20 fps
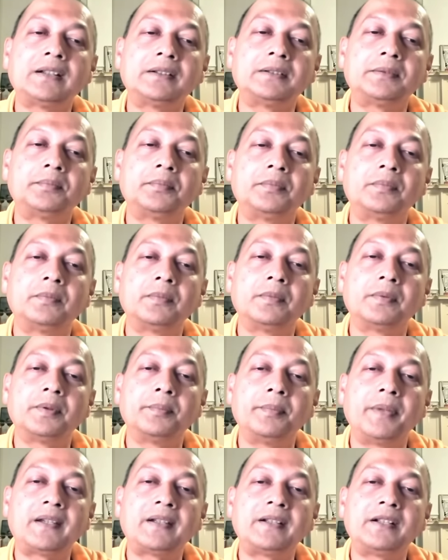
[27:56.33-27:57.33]
The
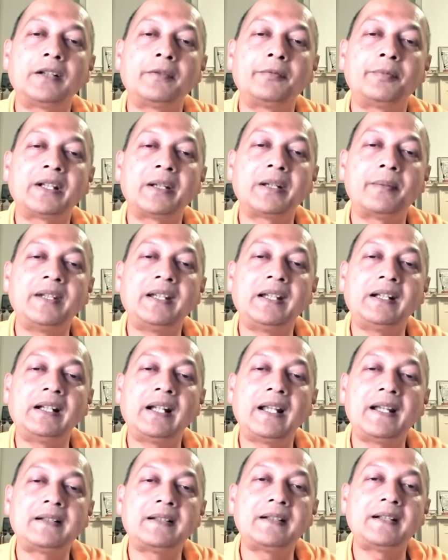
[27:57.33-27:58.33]
method of becoming
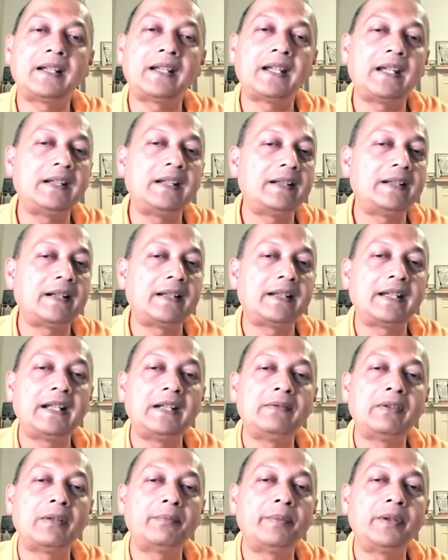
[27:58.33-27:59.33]
enlightened again and
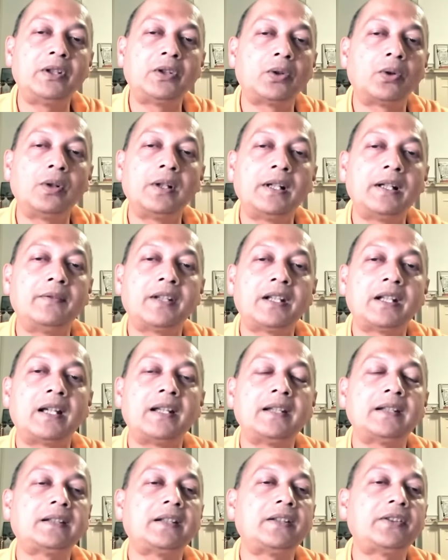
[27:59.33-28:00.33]
again, we have been told in
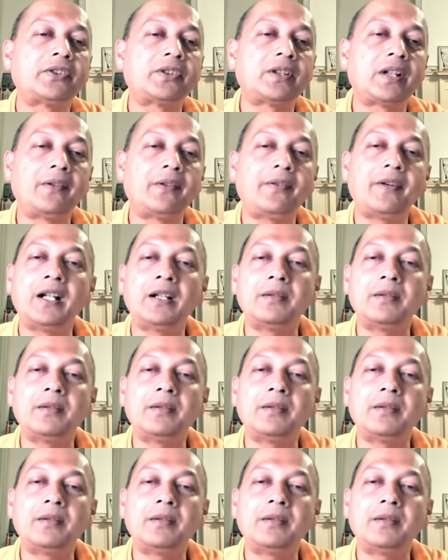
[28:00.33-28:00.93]
Vedanta, is Shravana,